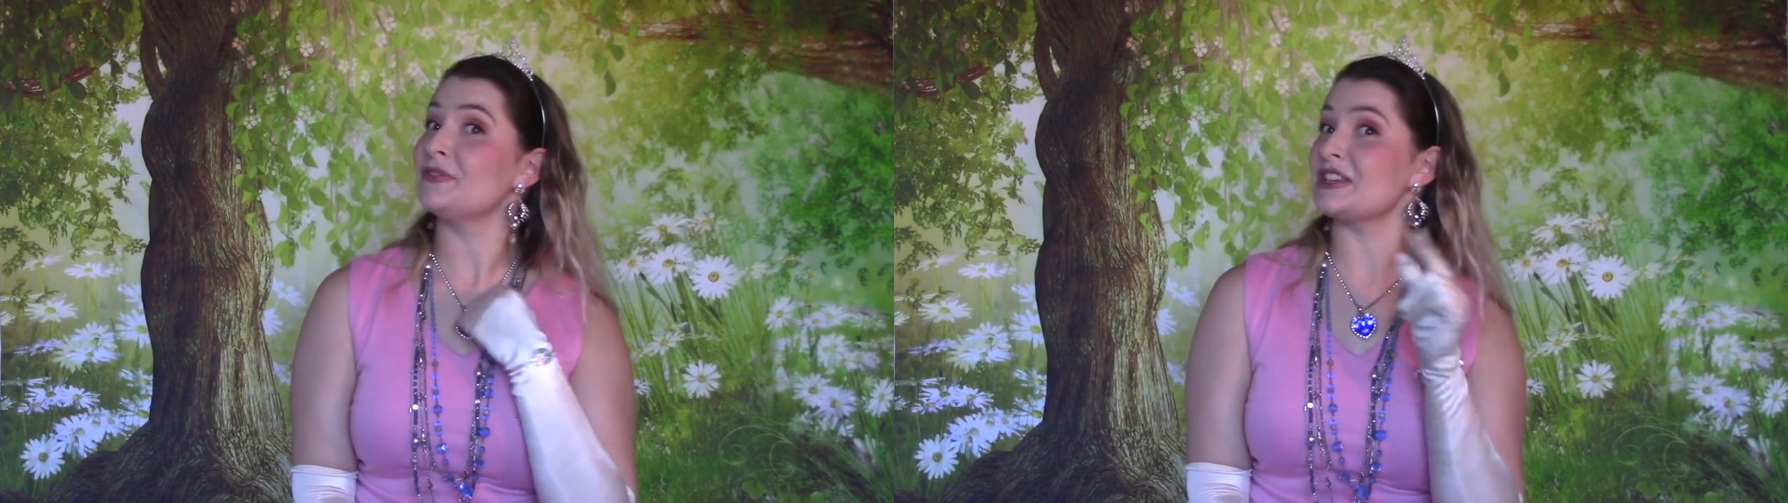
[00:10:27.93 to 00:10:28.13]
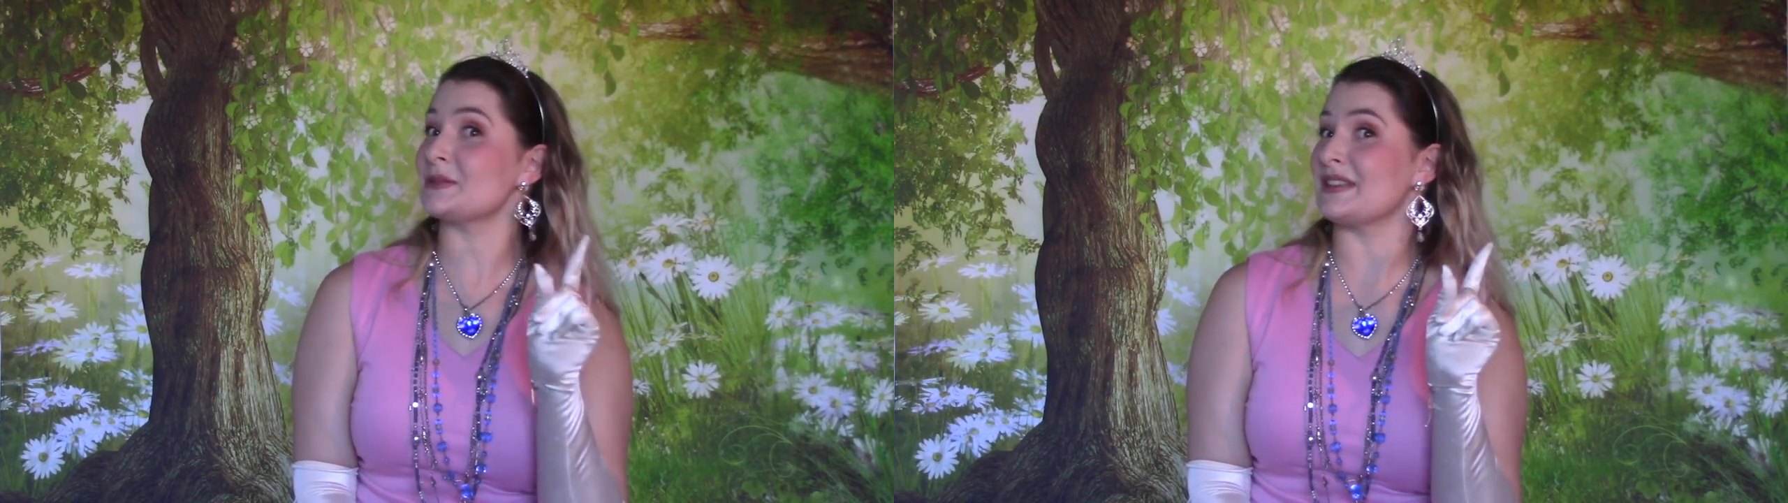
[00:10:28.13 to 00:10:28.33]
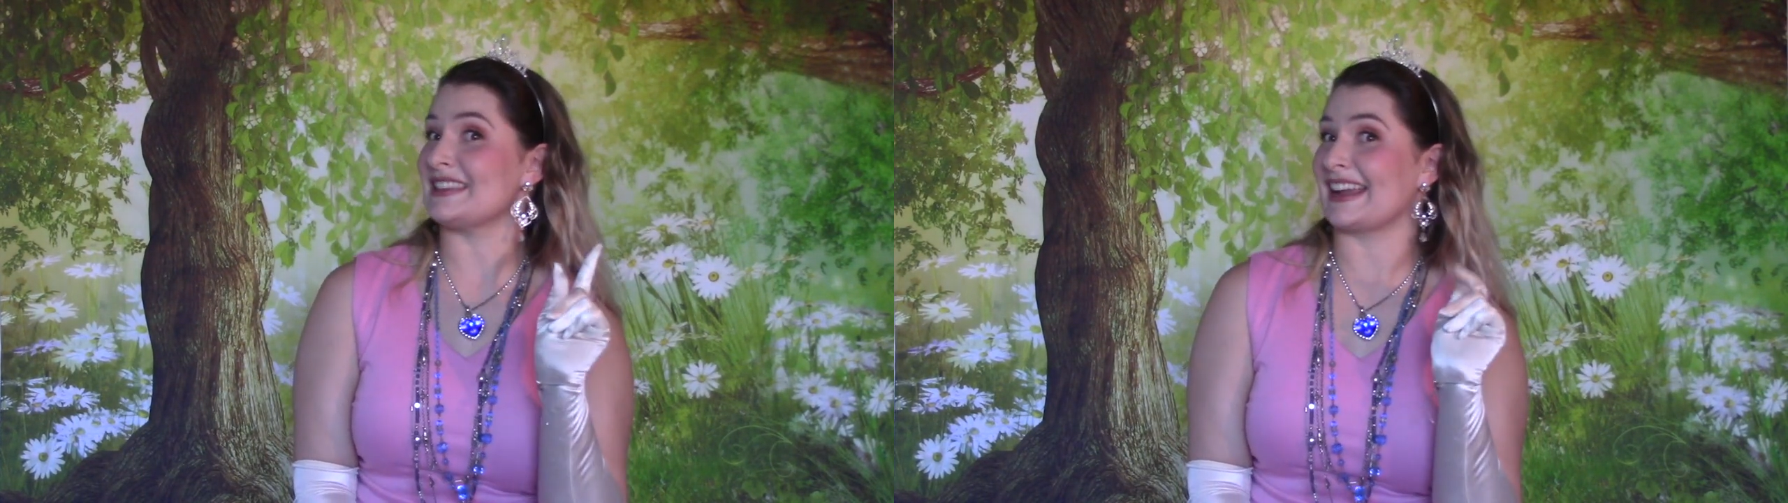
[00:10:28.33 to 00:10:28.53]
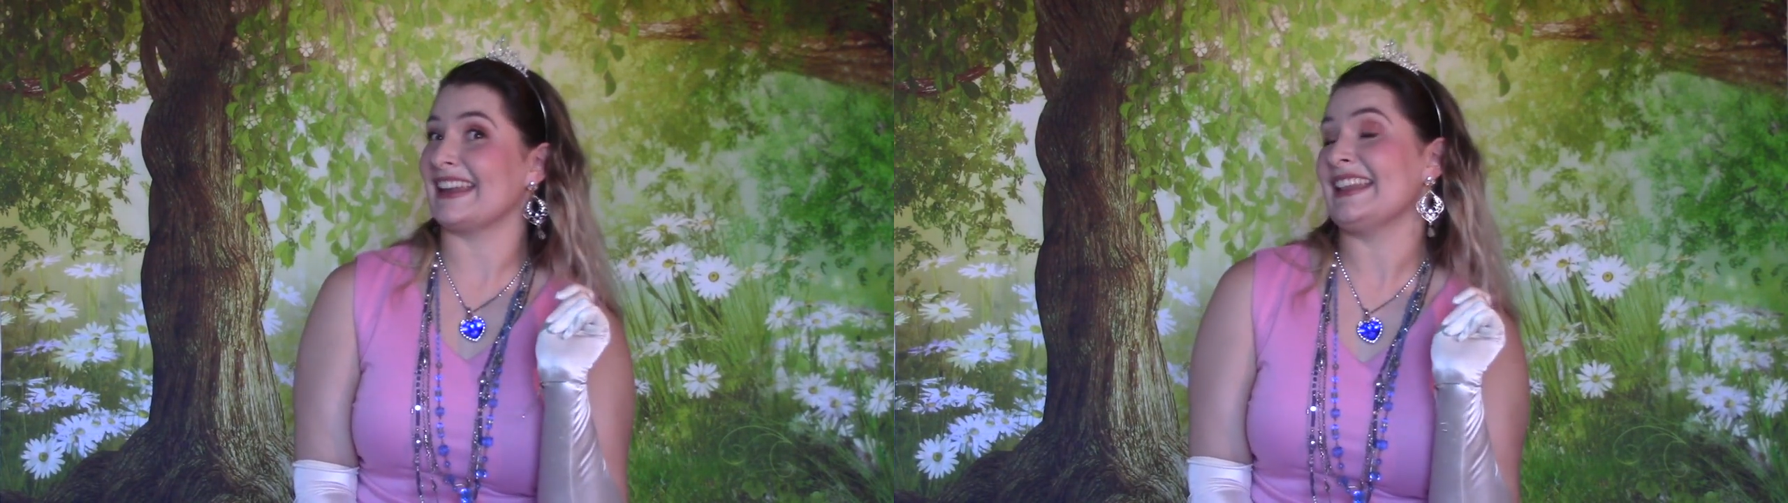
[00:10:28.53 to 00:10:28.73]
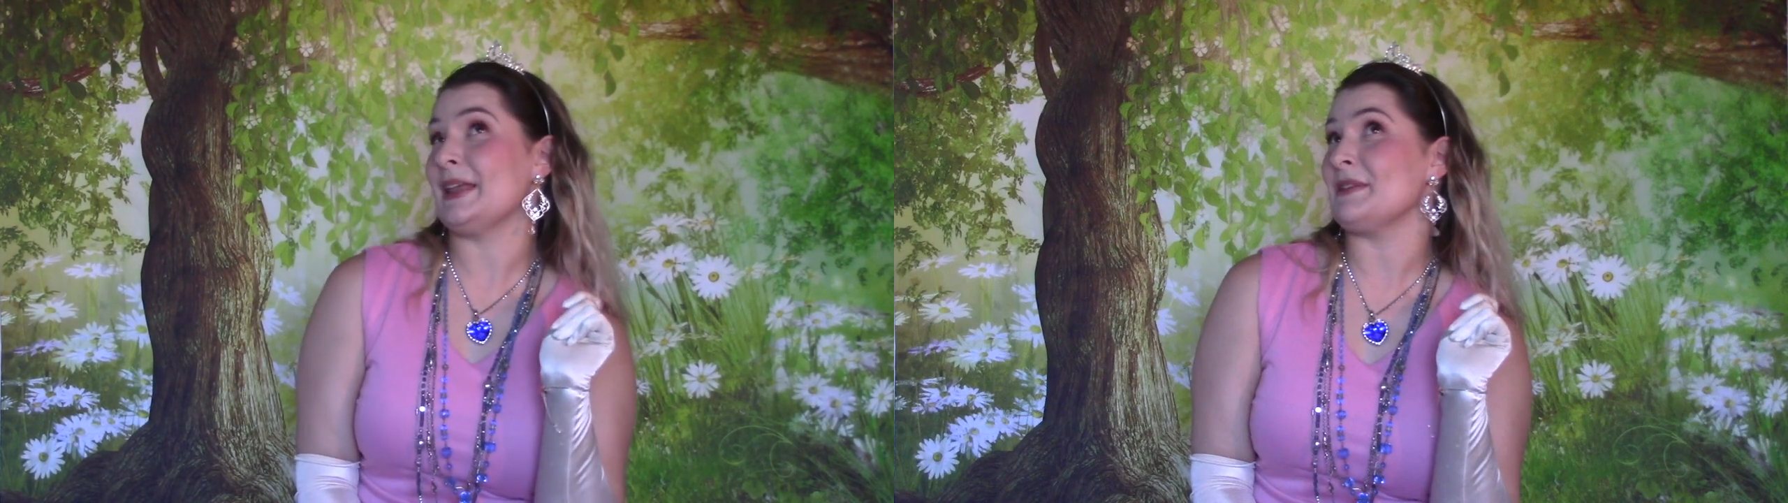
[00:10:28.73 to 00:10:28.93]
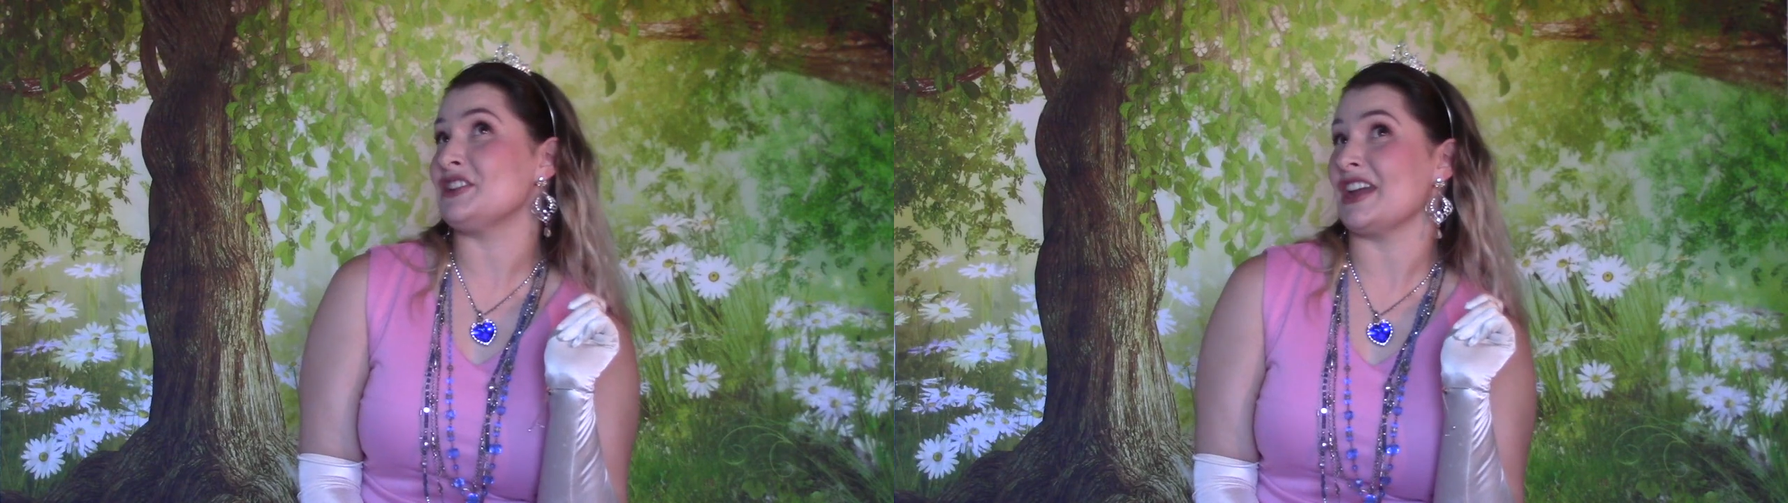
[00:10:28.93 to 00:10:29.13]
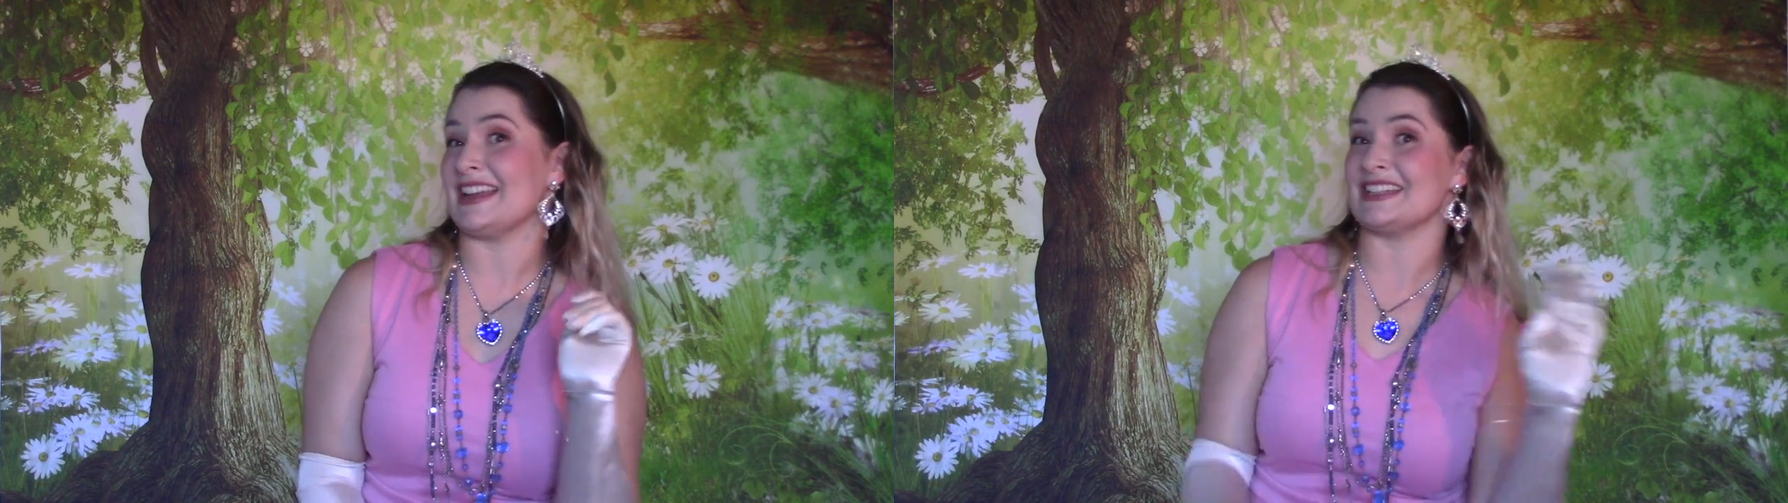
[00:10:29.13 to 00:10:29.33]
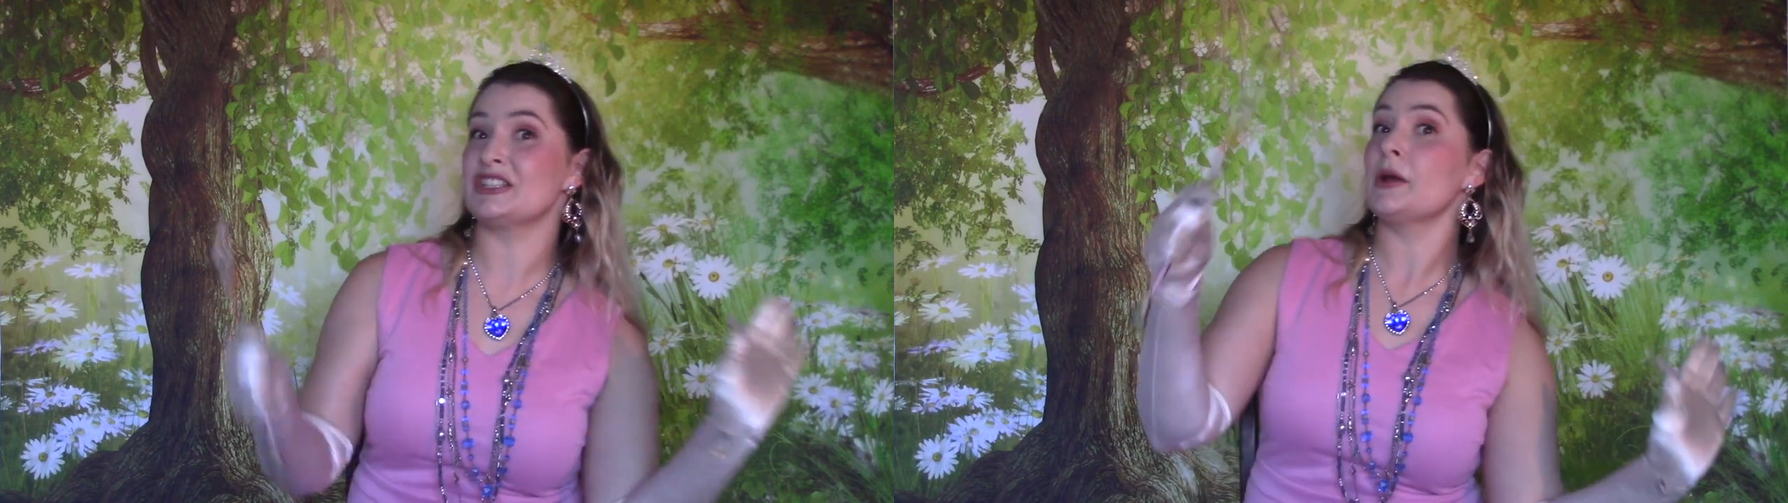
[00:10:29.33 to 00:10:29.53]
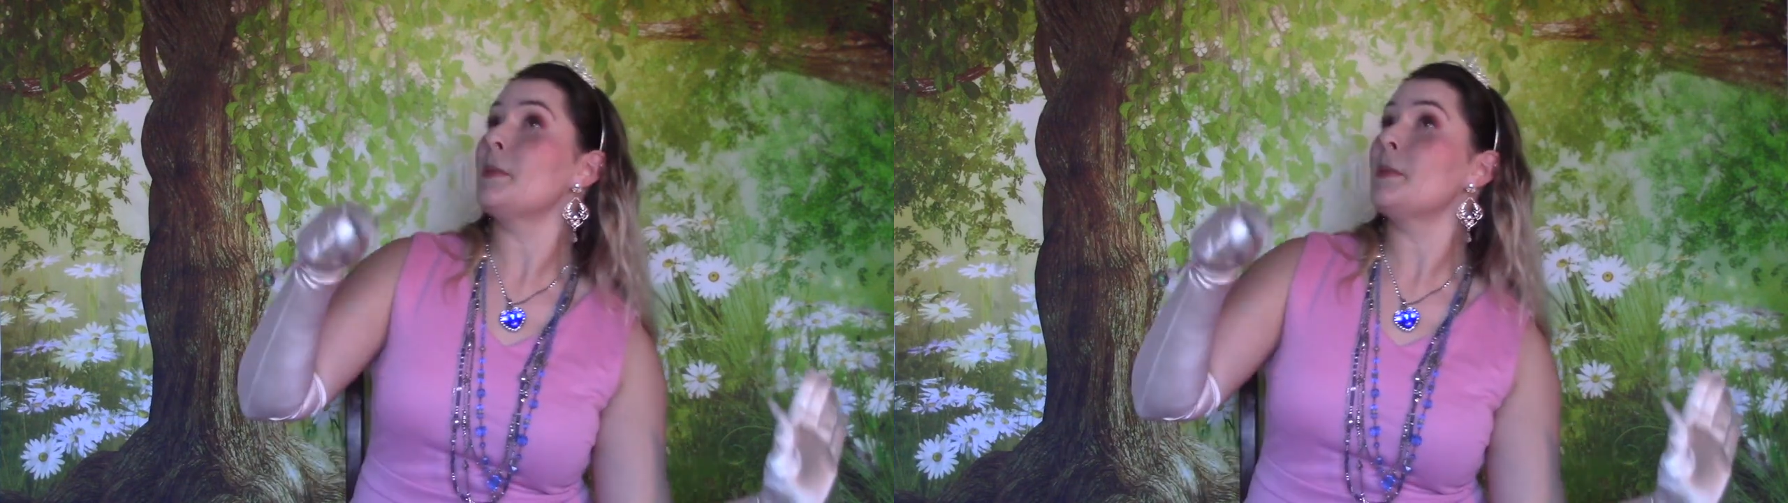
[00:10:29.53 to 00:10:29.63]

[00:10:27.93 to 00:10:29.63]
Just one second, let me change.